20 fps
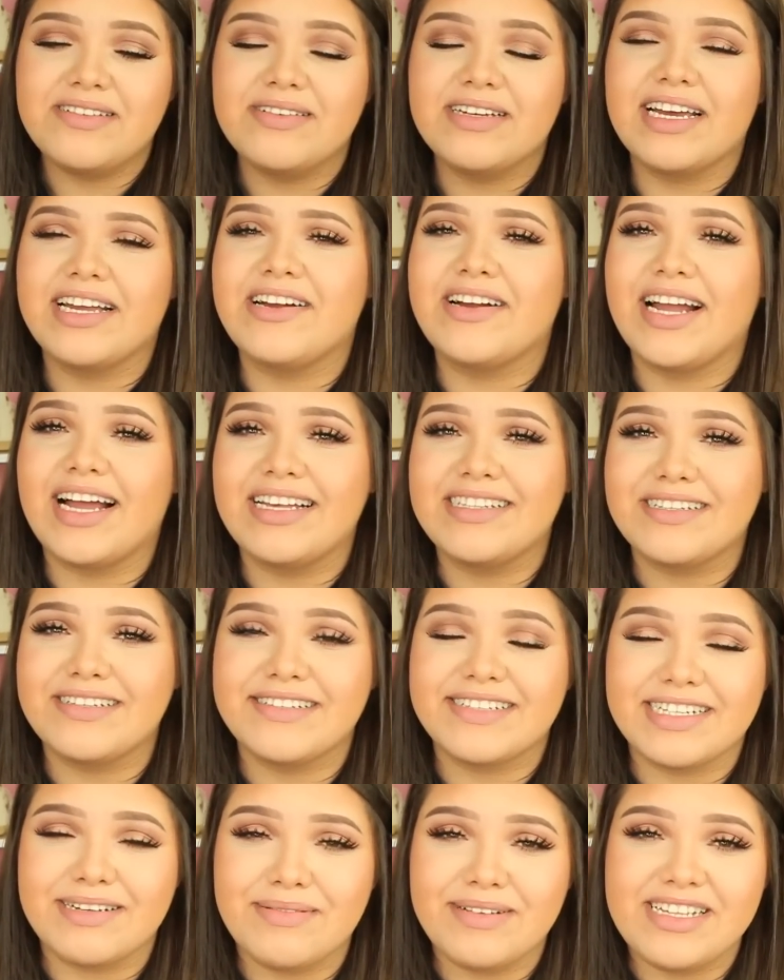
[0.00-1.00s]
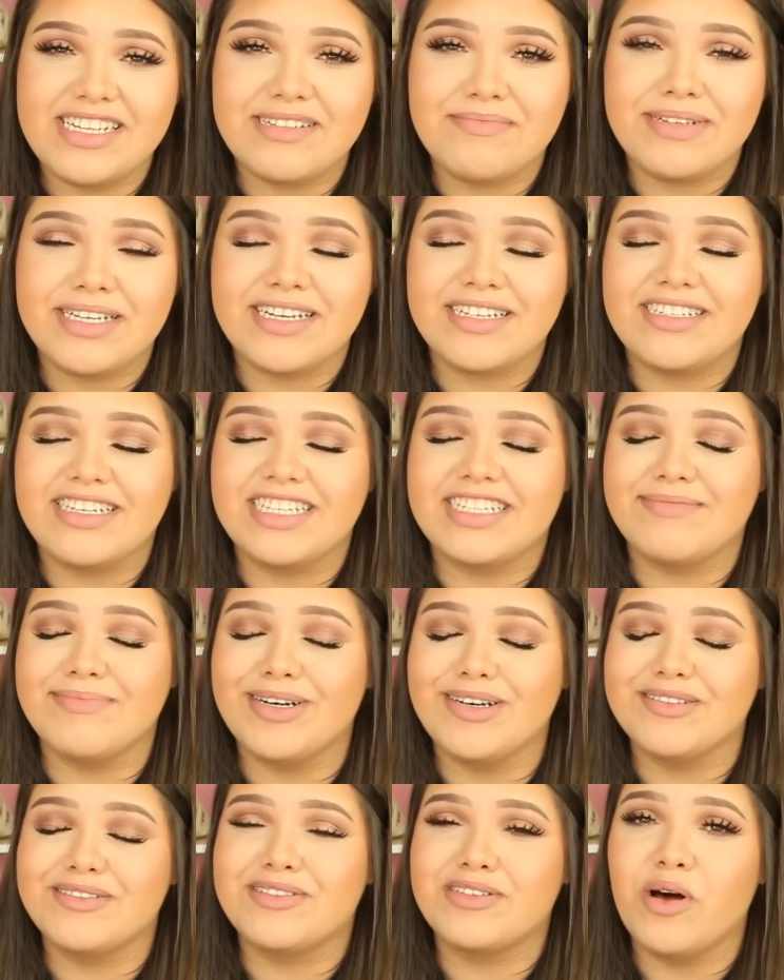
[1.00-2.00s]
need to get your hands on some of these because they
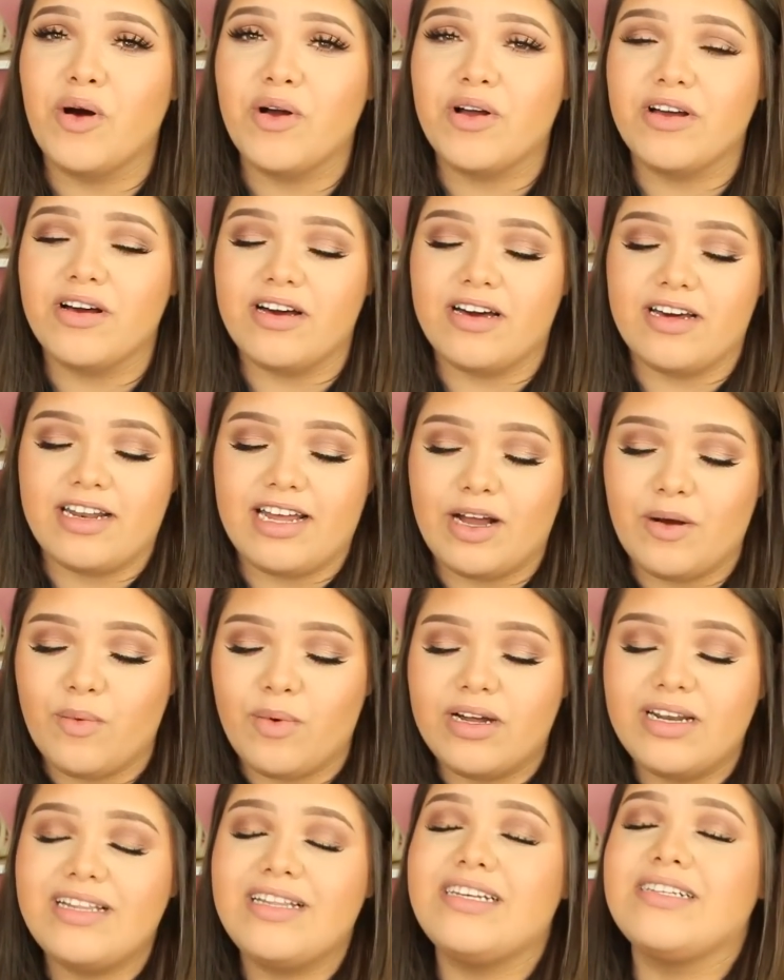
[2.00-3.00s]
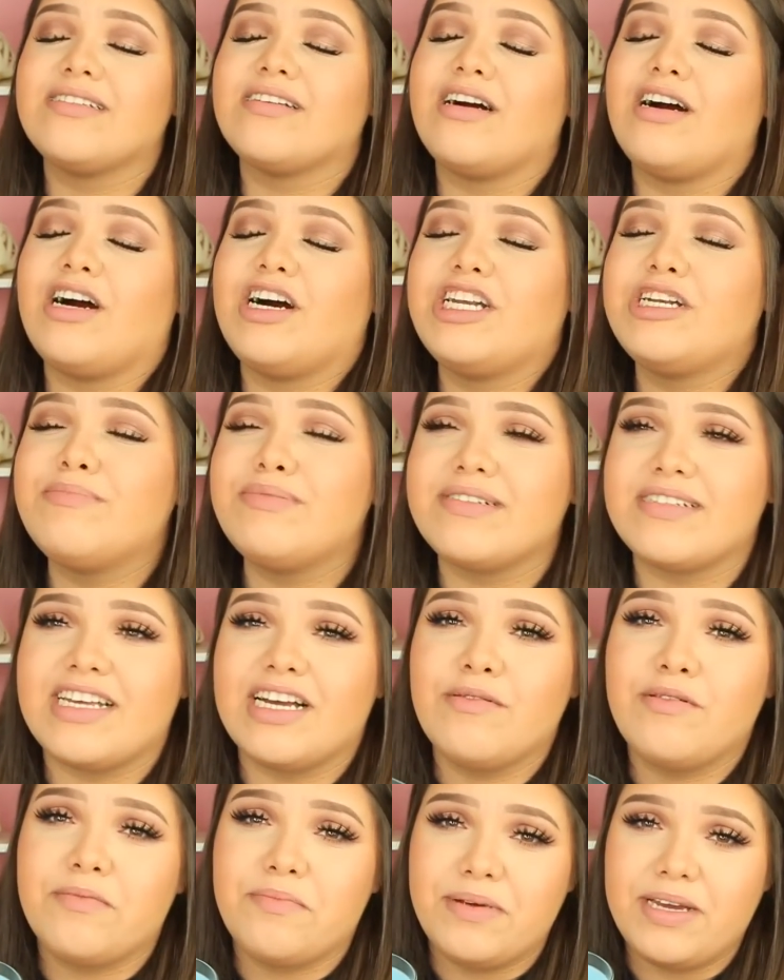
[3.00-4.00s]
smell so good. And one of these
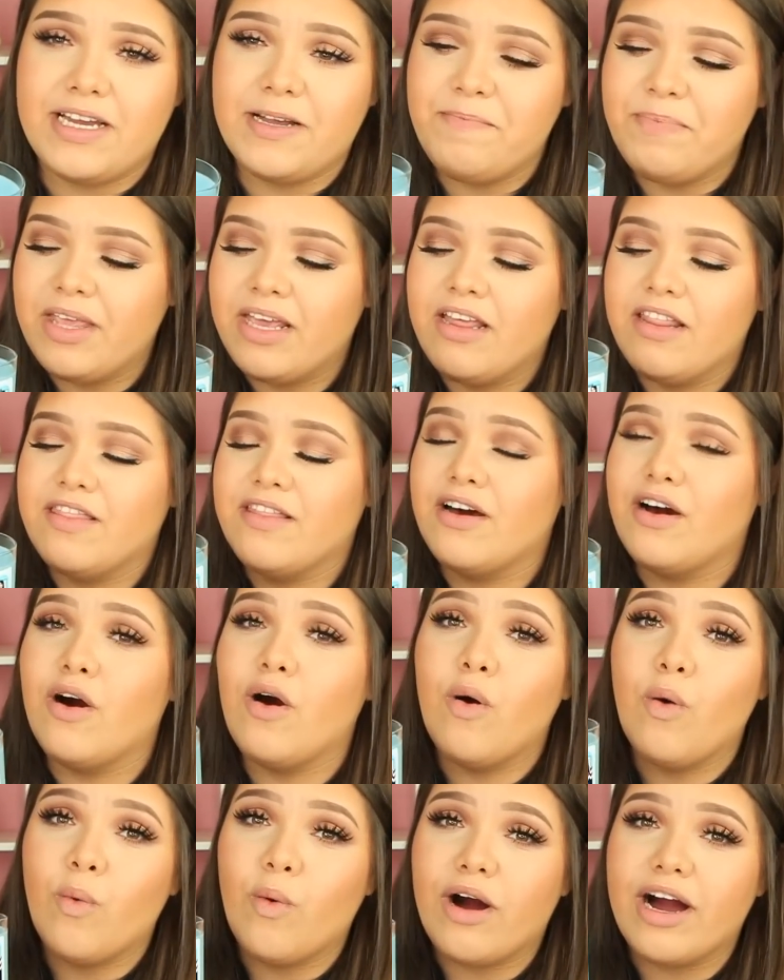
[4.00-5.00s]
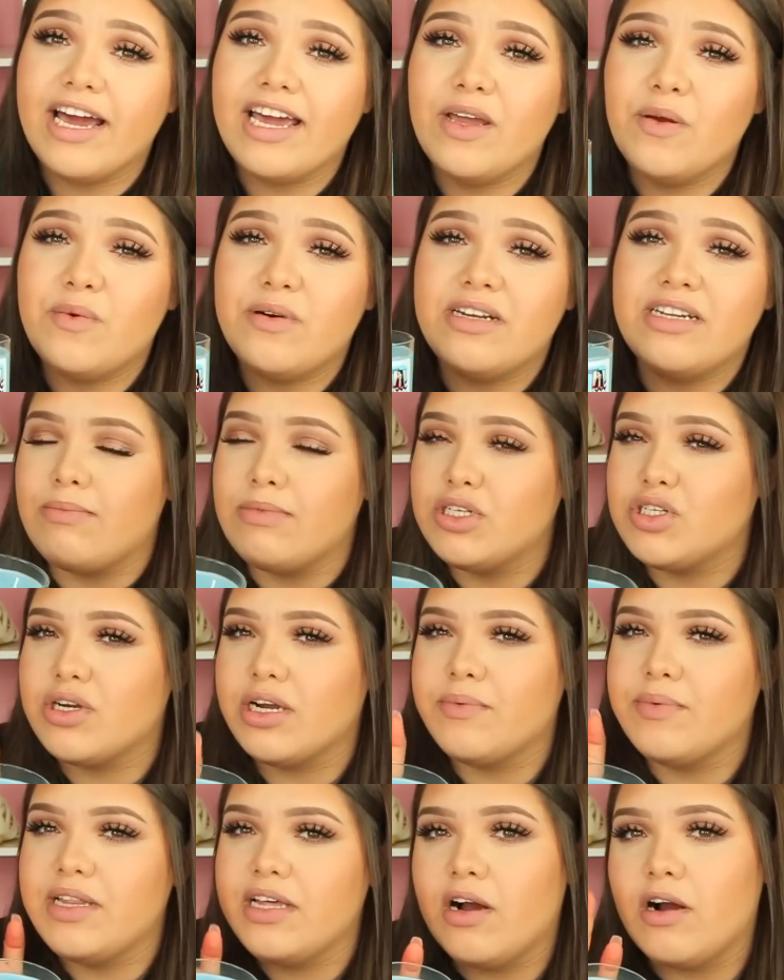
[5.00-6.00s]
100% would be the Hawaii one. I'm gonna
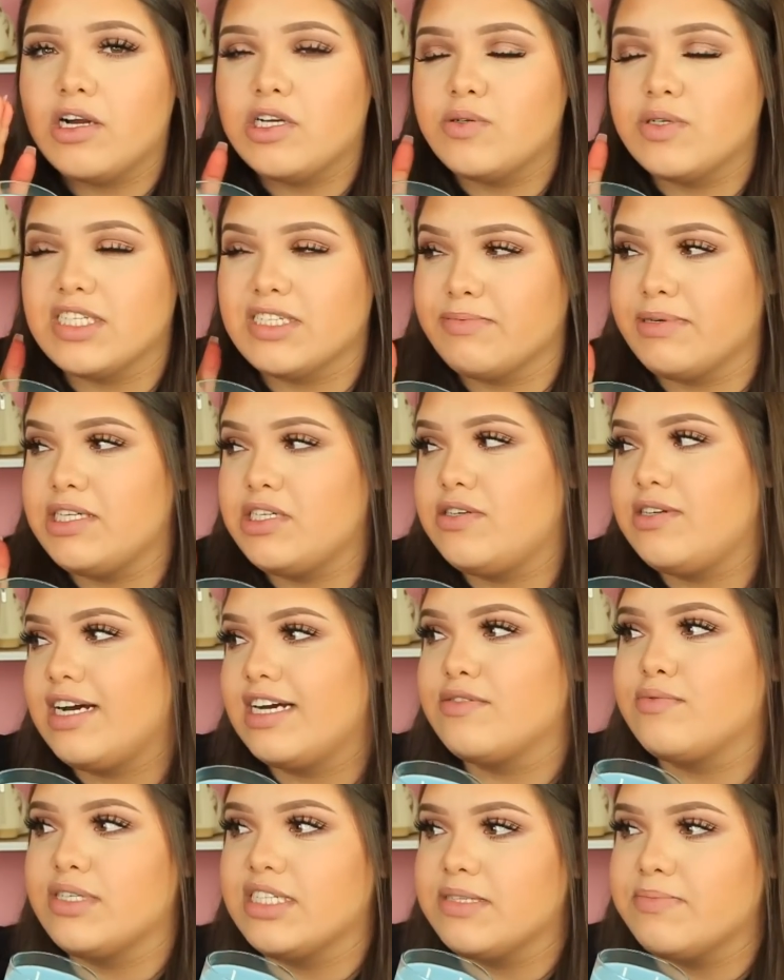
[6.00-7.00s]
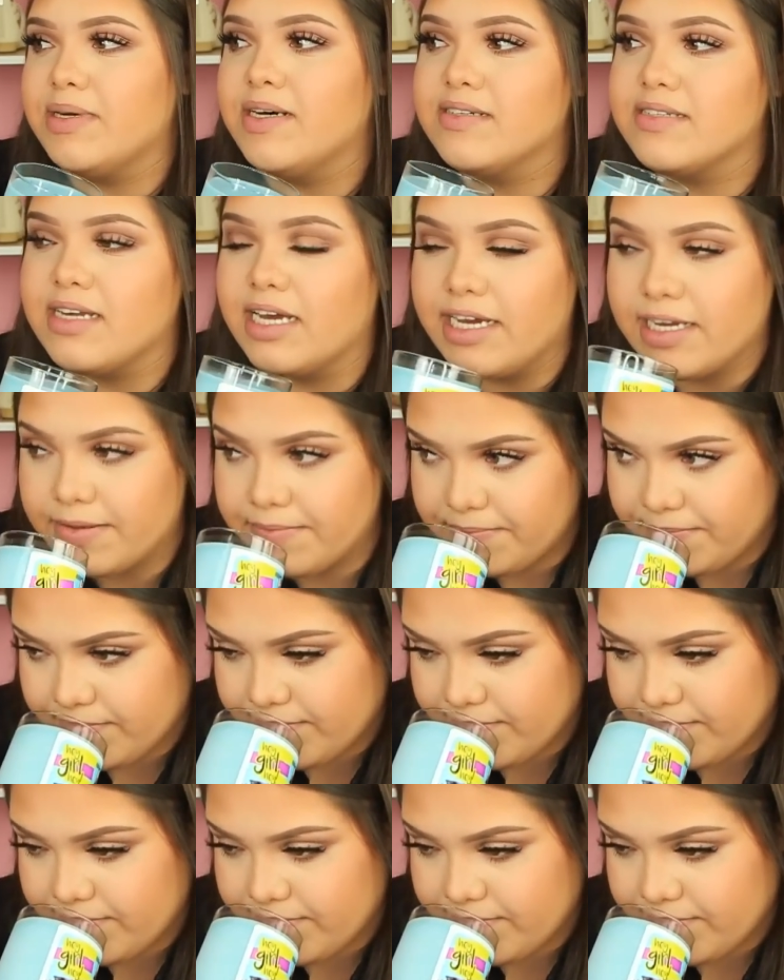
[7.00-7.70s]
try really hard to explain to you guys what it smells like.